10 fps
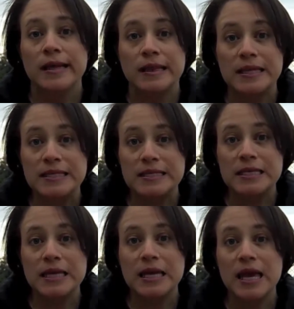
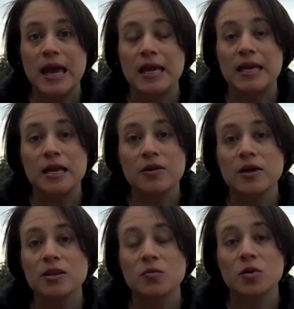listening and
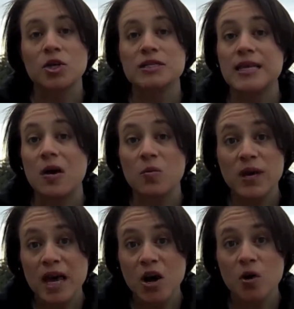hearing the words that
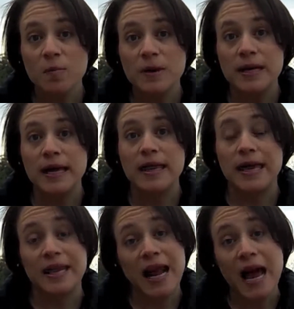we hope
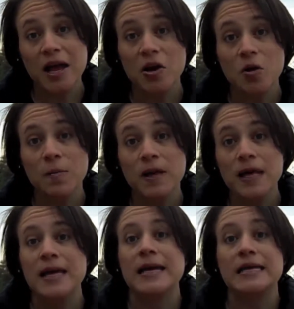and that I hope
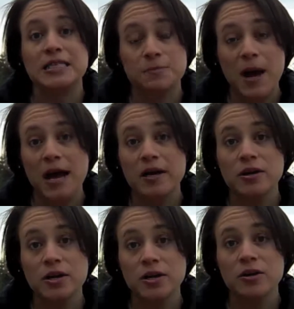inspire
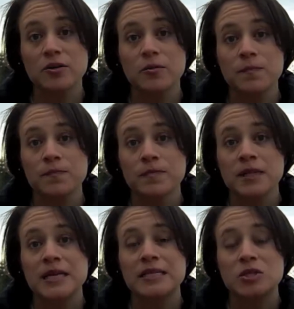you
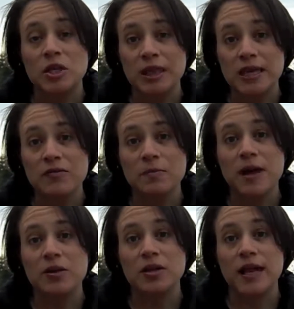to live a
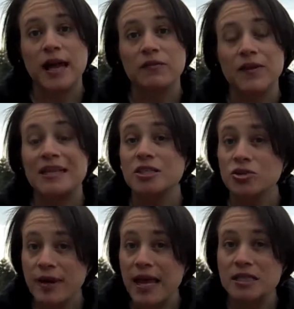better life and to
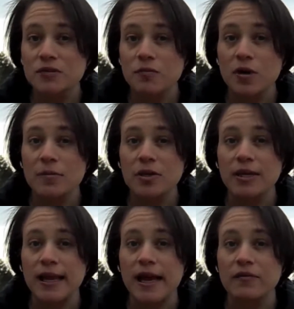transform your
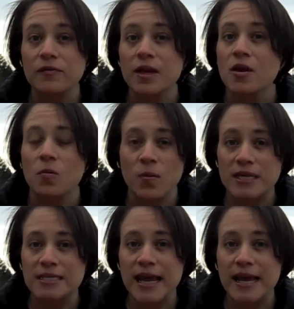life
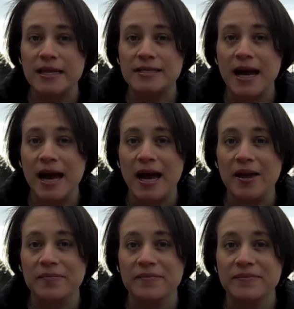one day at a
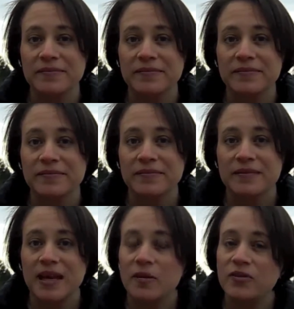time.
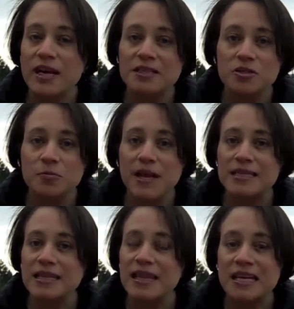I'm VaNessa
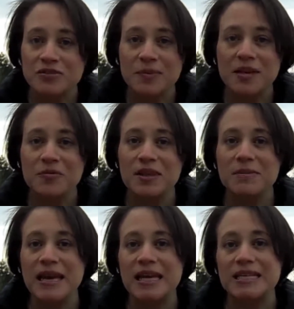Duplessie. Thanks for being with
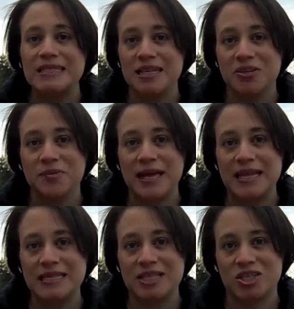me, and I'll see you
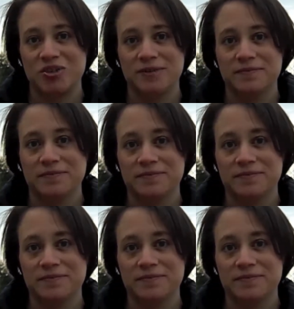again soon.